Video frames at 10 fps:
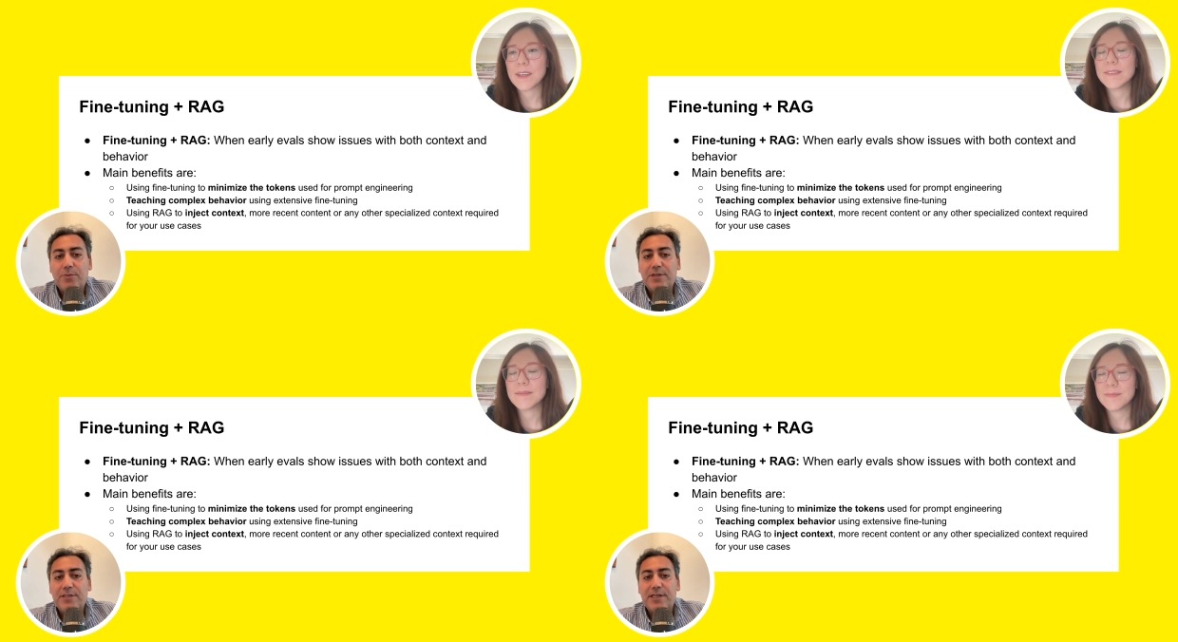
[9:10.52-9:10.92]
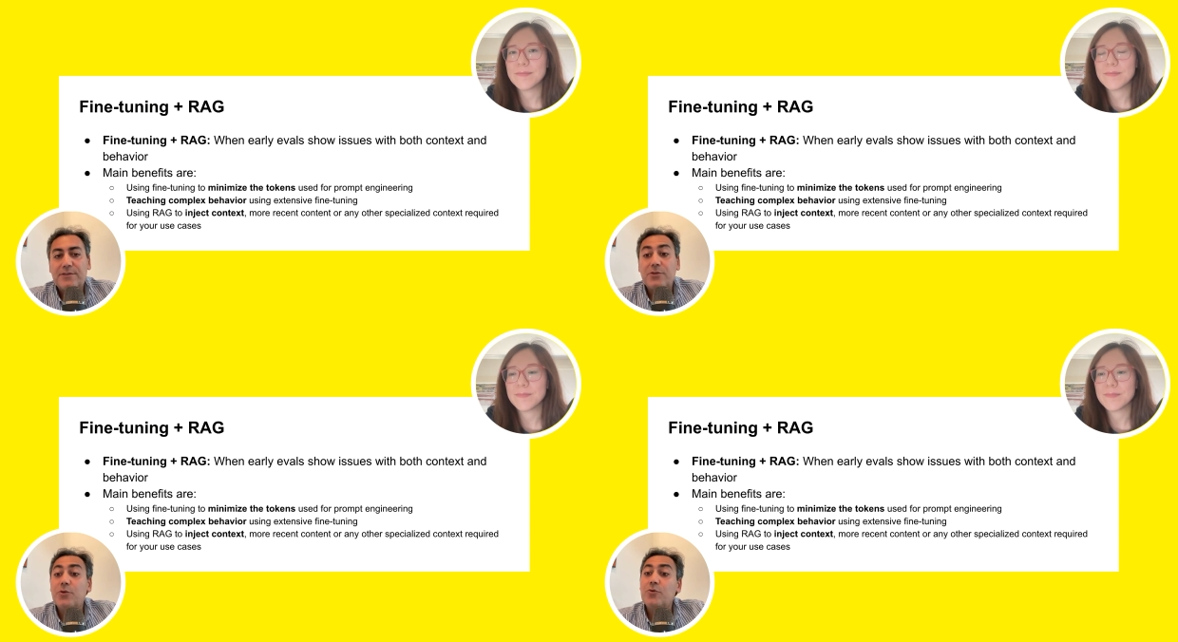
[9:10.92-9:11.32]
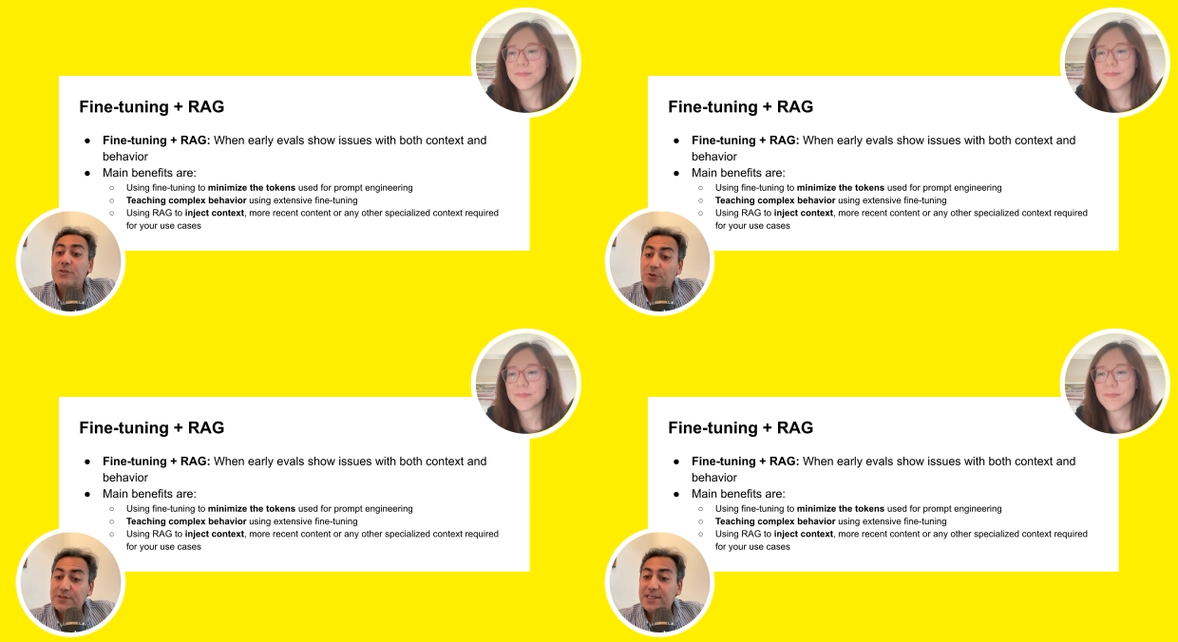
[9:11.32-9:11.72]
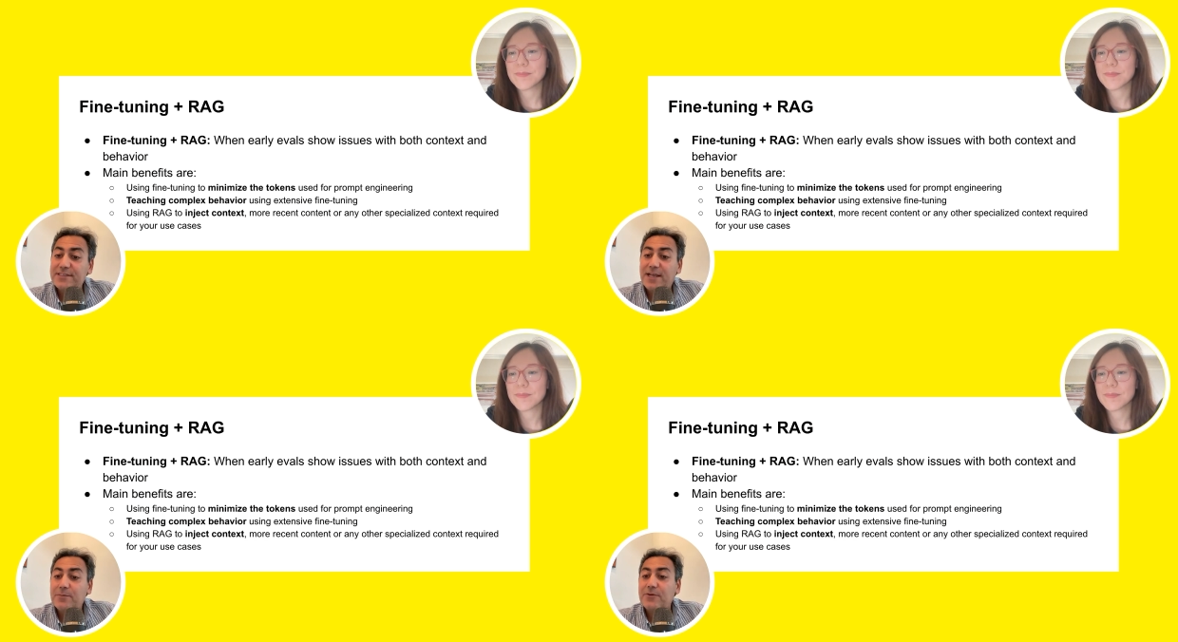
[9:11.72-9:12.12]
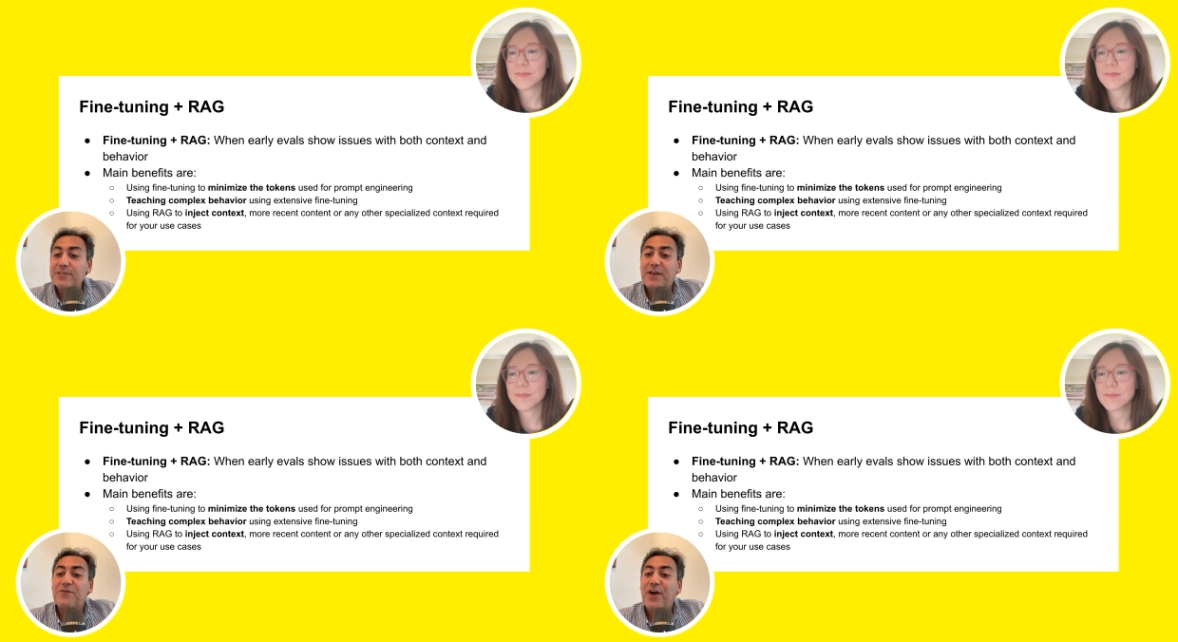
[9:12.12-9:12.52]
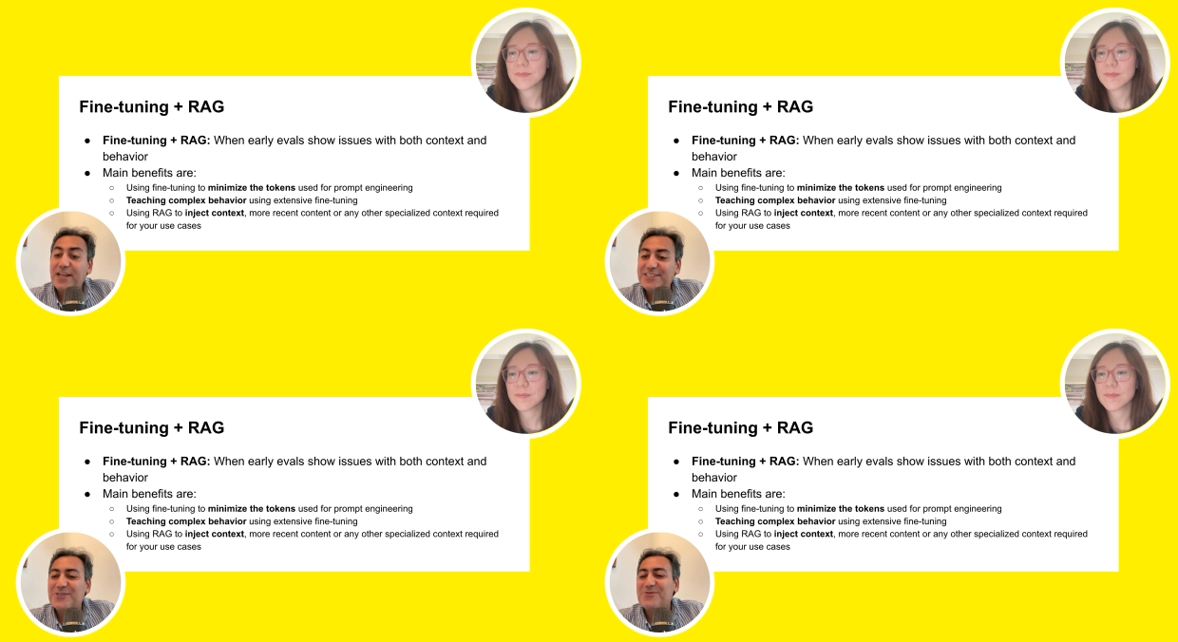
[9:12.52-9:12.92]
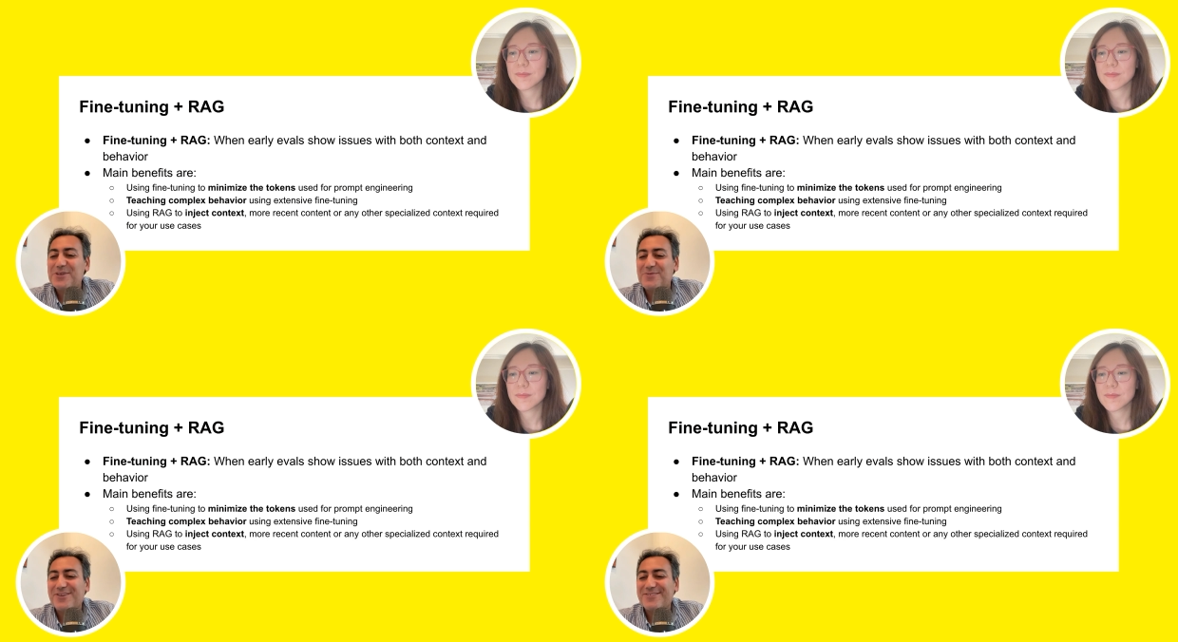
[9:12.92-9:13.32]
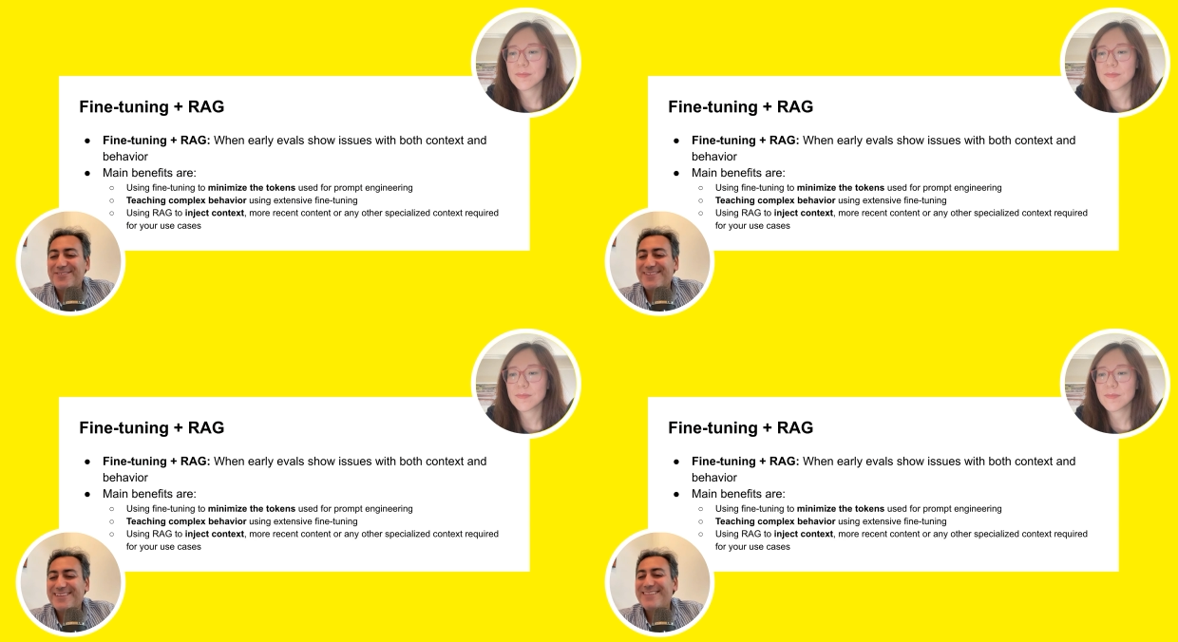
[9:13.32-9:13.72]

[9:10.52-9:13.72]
Speaker 1: could be just use those examples and fine tune the model.